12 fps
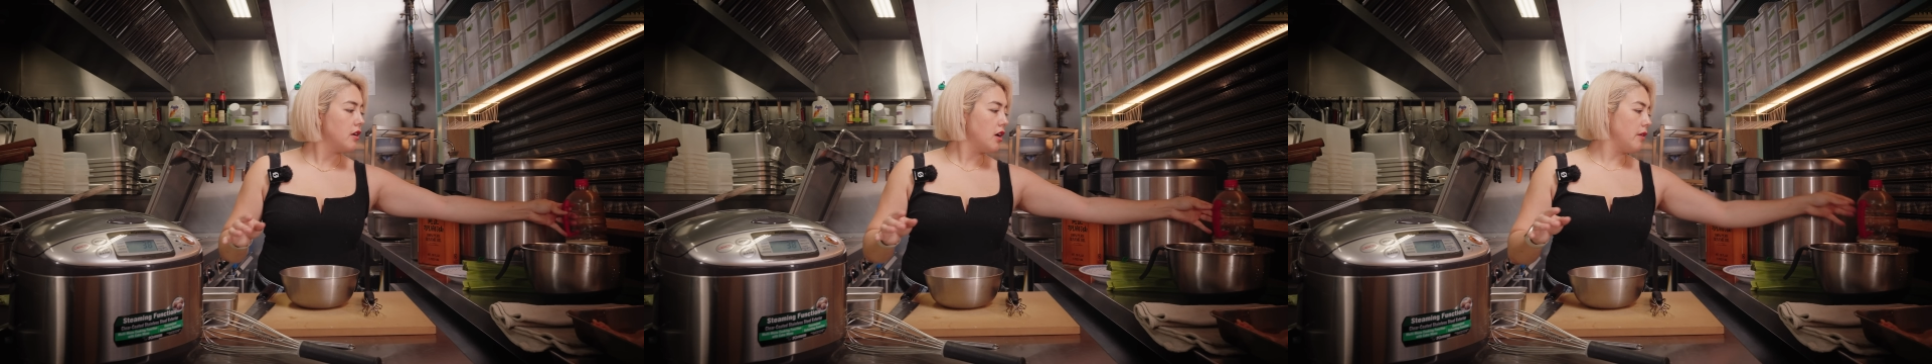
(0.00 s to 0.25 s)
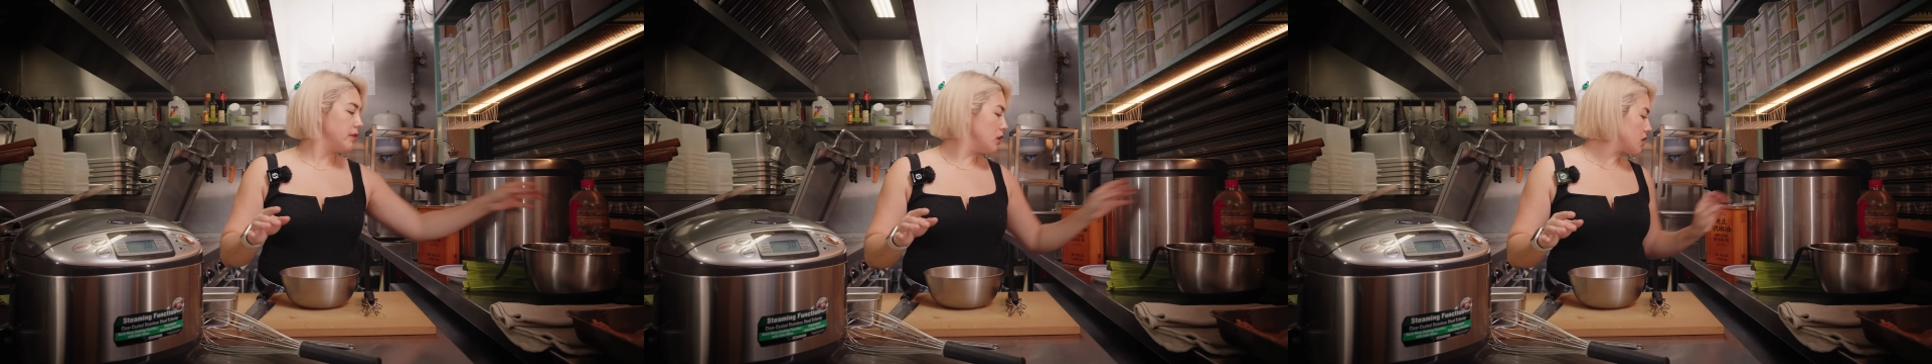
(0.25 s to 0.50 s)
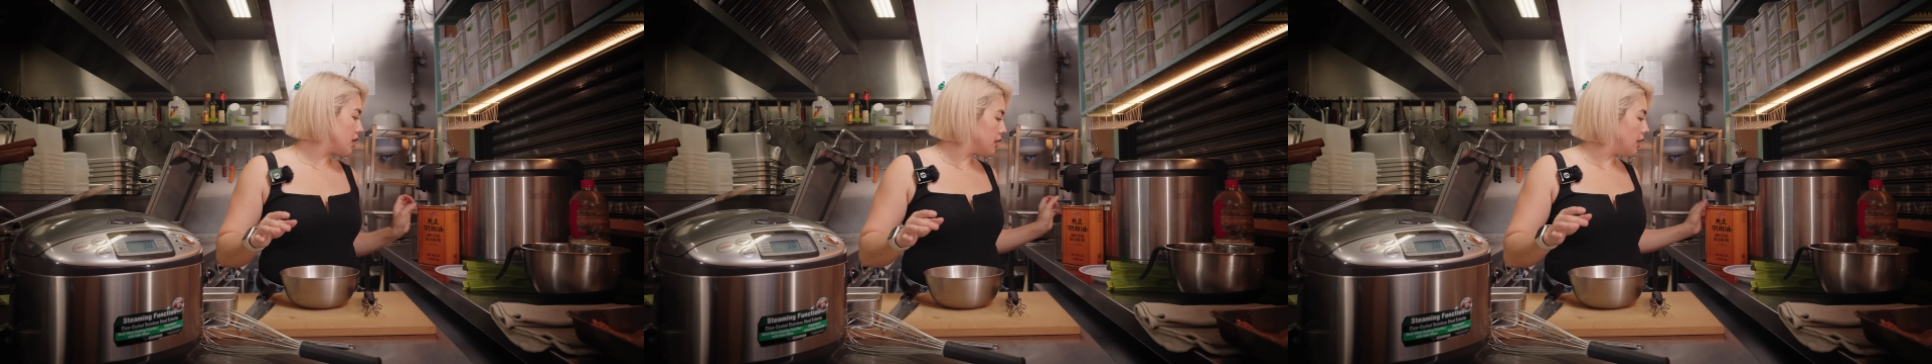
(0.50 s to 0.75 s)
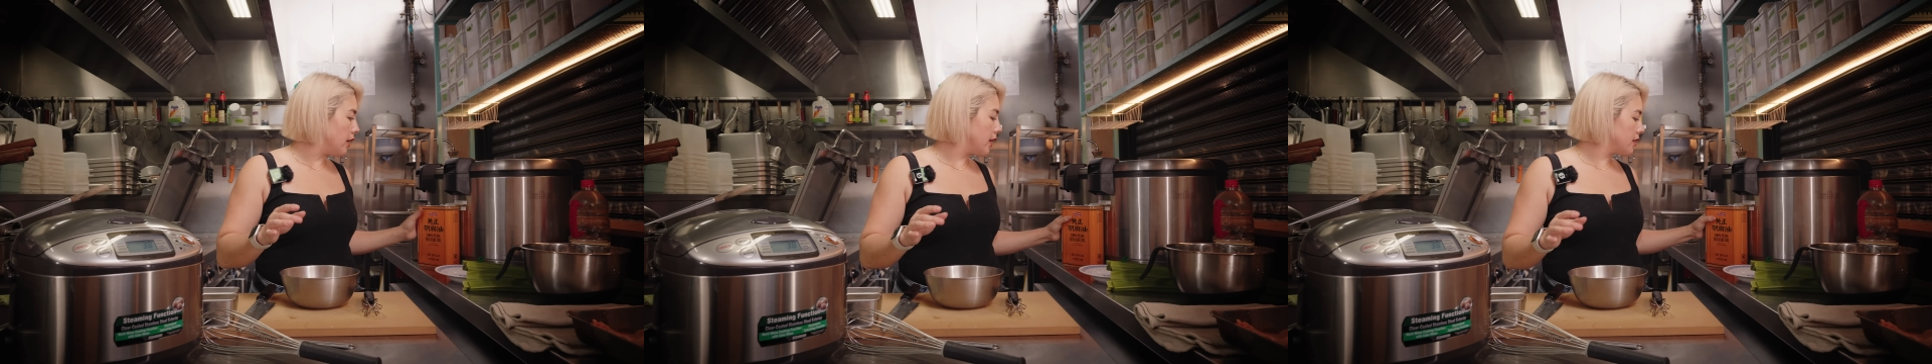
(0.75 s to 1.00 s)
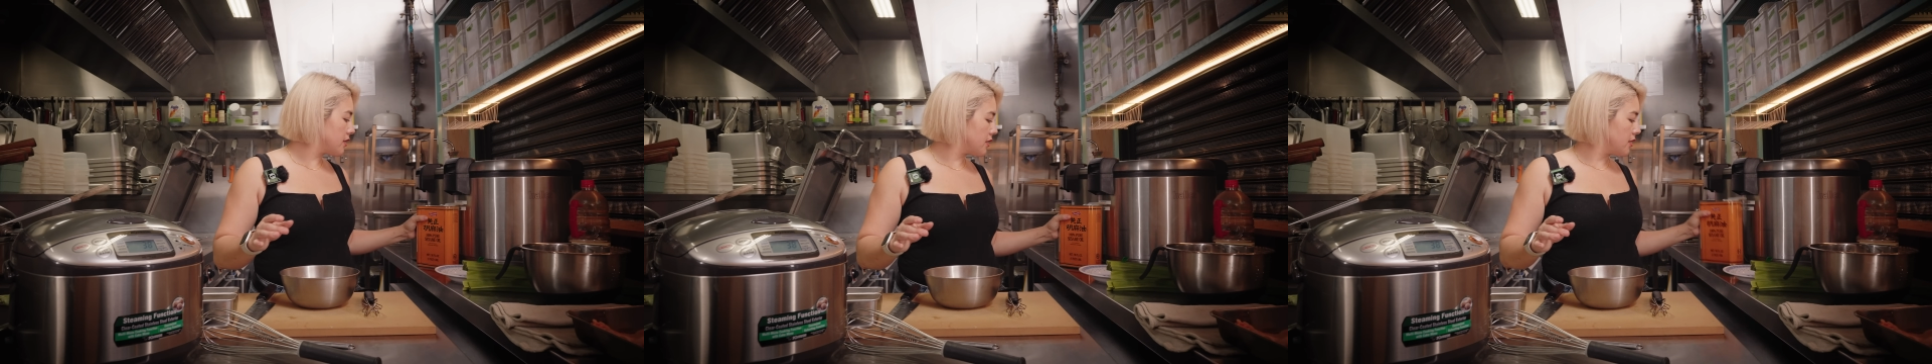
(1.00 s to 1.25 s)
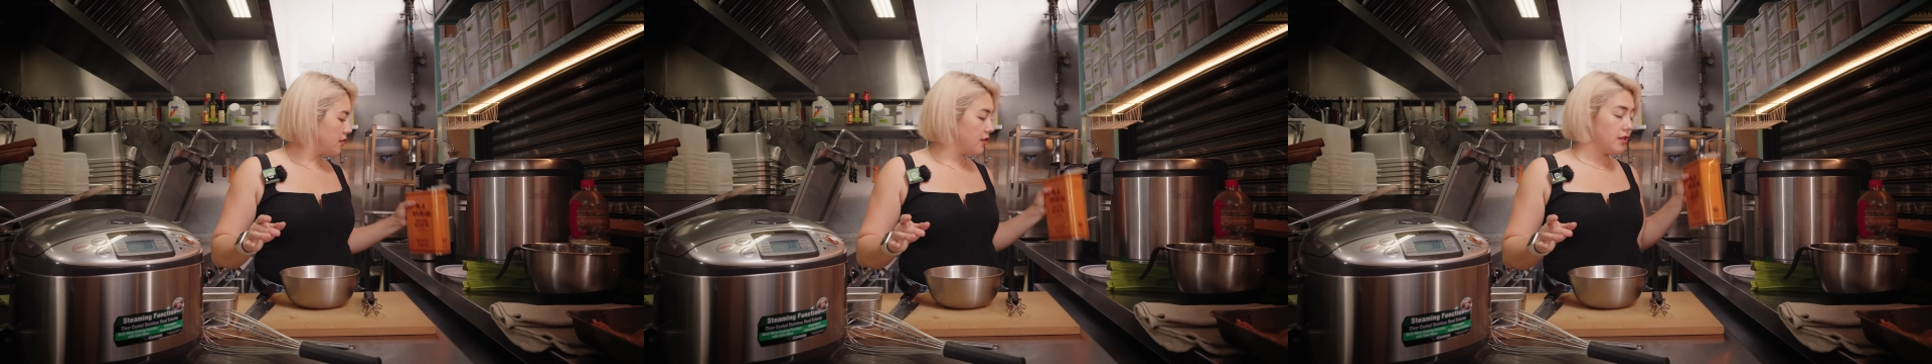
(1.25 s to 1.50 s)
I'm using light,
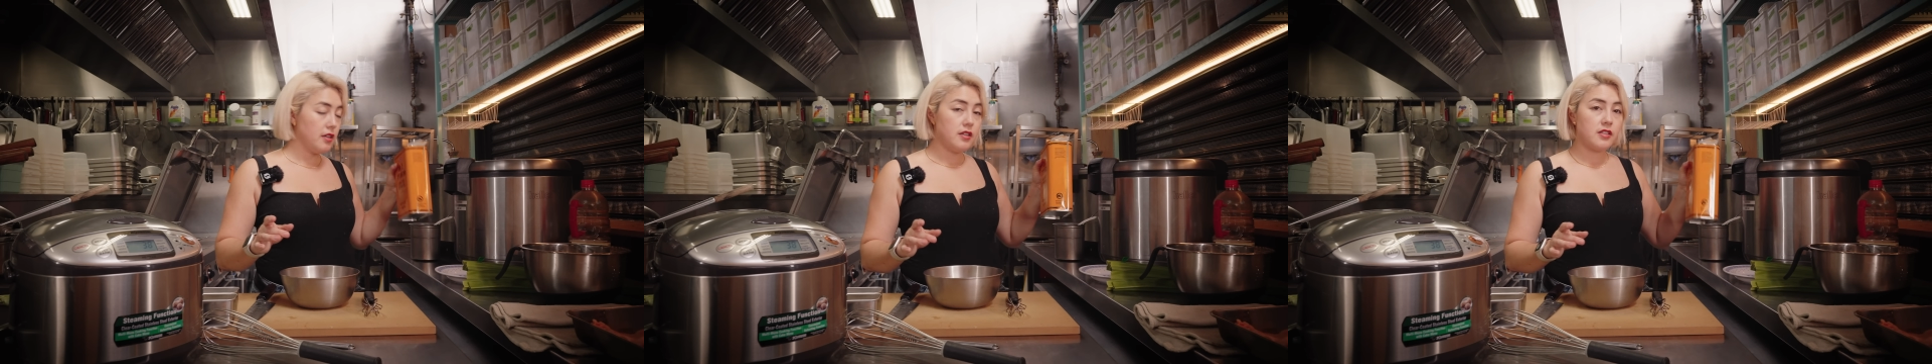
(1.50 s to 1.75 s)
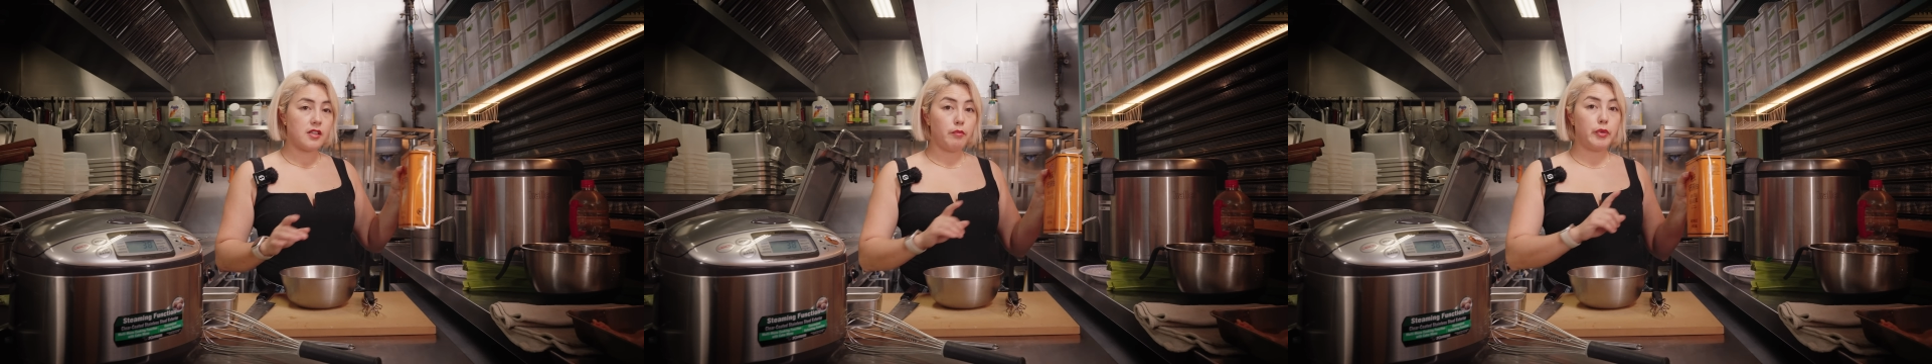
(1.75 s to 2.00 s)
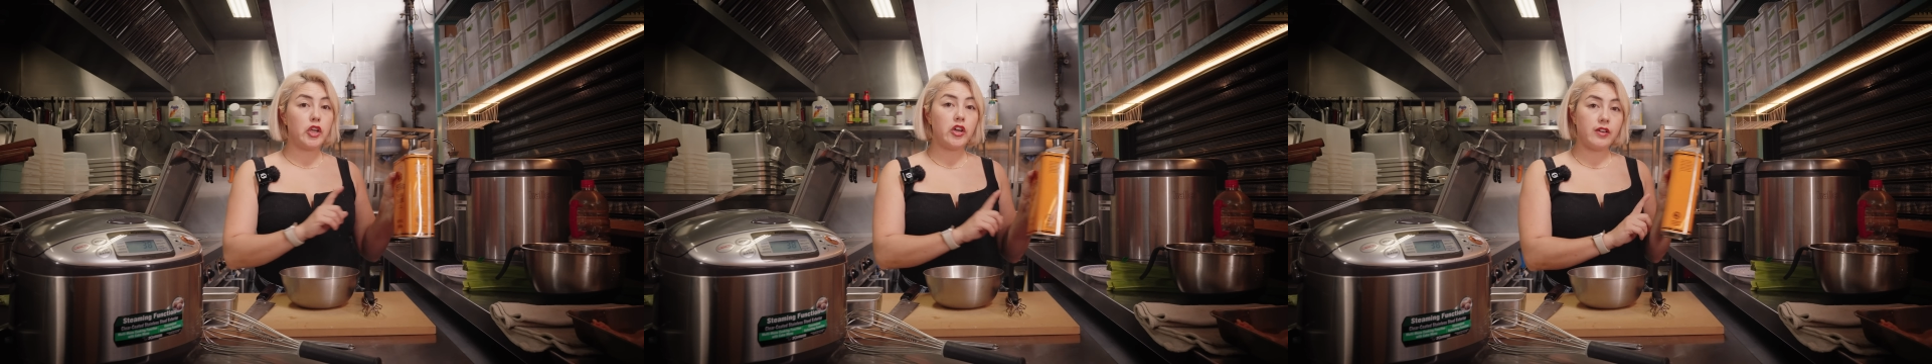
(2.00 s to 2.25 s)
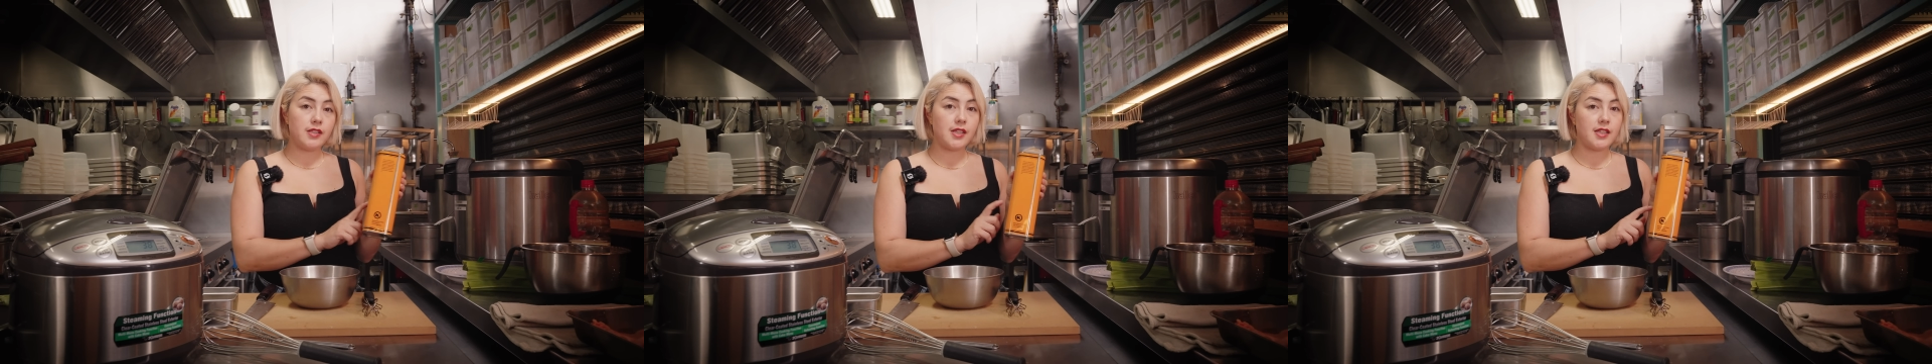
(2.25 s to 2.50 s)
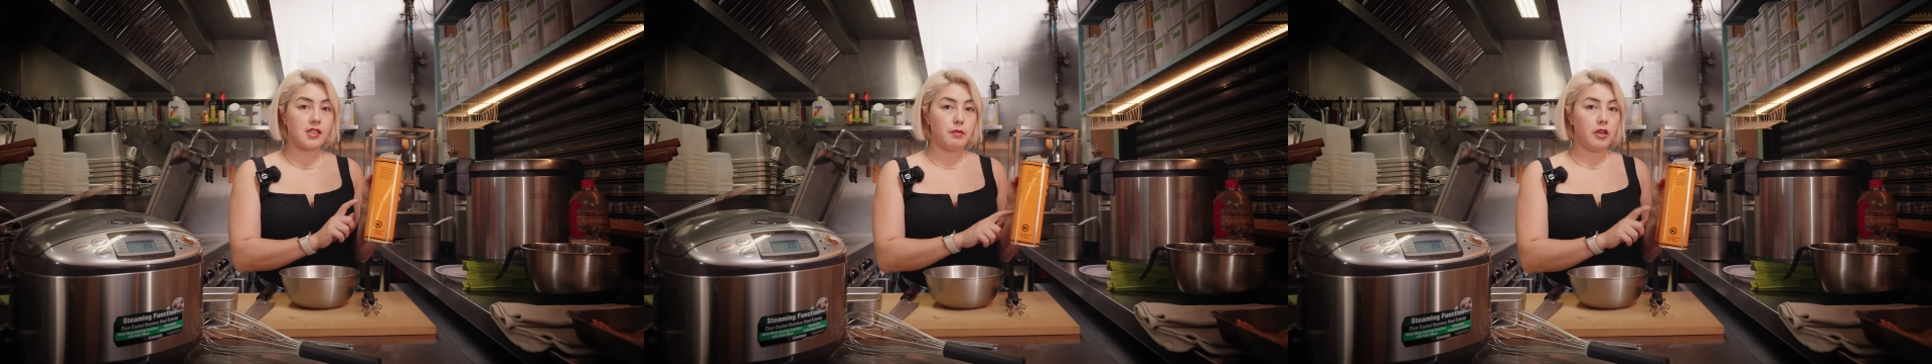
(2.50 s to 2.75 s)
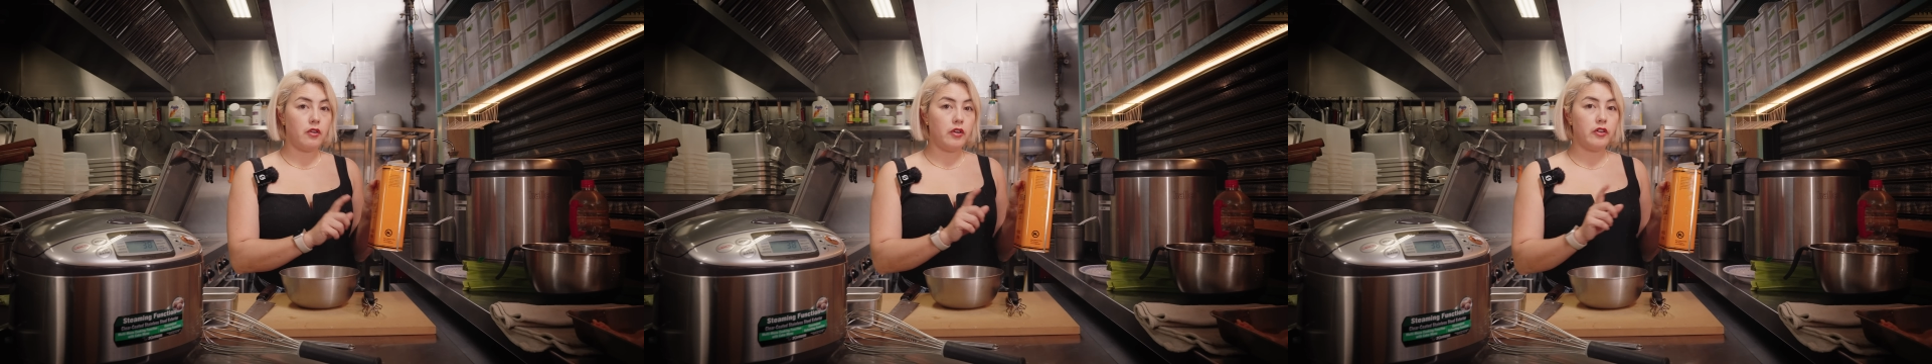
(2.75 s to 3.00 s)
some pure sesame
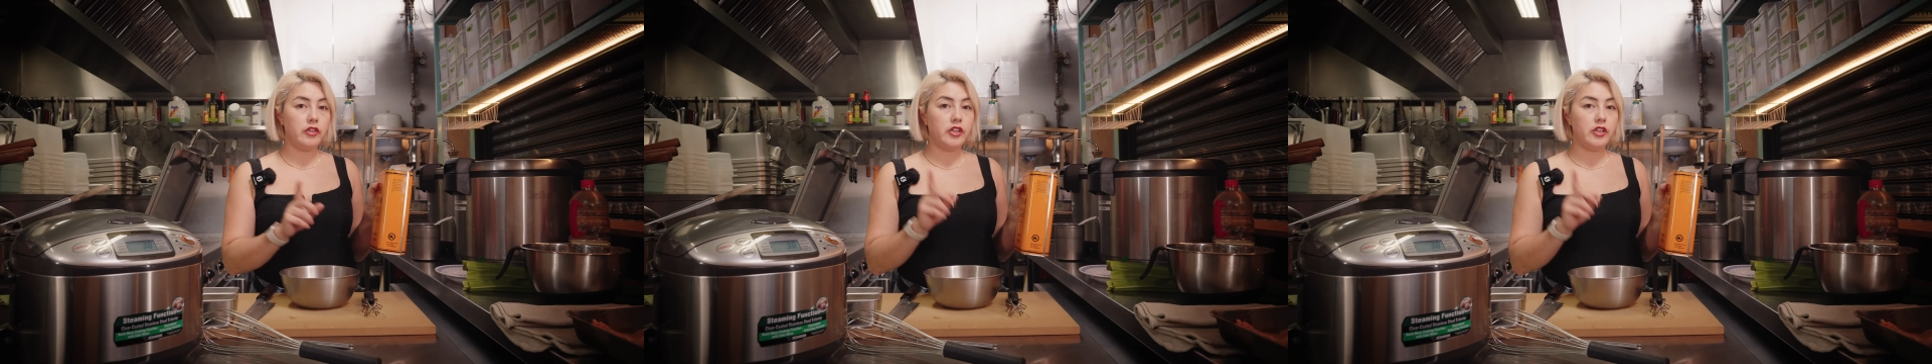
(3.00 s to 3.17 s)
oil. You